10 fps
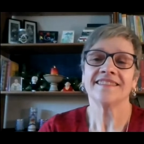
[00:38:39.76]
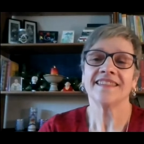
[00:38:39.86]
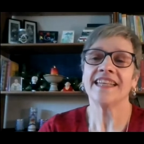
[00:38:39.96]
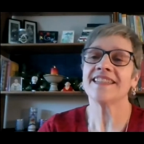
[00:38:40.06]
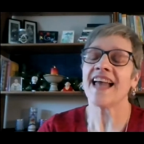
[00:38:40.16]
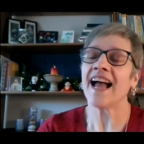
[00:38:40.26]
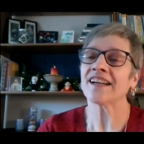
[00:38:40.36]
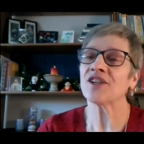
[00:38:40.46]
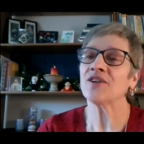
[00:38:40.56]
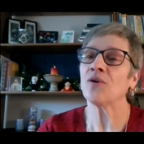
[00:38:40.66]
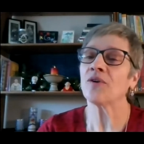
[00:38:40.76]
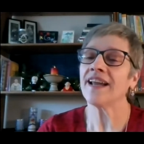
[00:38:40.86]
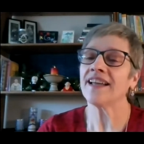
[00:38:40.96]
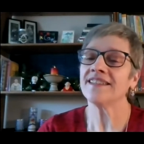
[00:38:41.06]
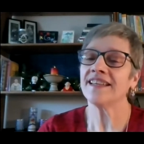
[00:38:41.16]
It's
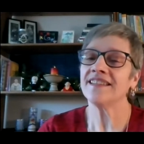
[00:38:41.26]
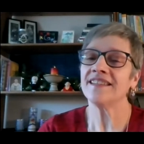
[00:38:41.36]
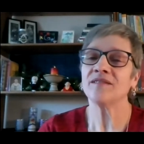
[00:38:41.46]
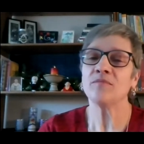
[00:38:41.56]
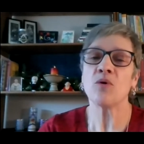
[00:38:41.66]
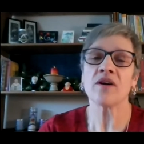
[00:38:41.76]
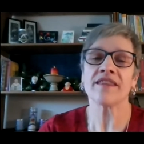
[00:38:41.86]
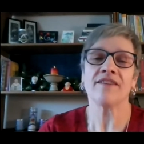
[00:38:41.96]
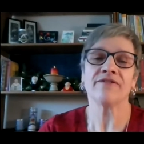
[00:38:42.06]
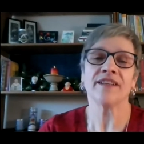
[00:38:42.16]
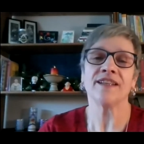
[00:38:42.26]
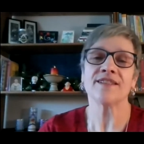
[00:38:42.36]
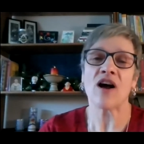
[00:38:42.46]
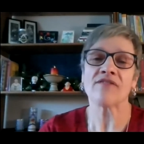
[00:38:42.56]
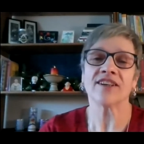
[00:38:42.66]
action-oriented more than
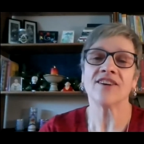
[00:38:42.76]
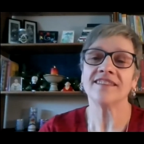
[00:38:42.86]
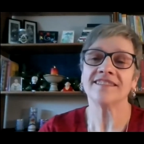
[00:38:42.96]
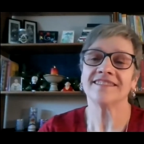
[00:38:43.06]
philosophical.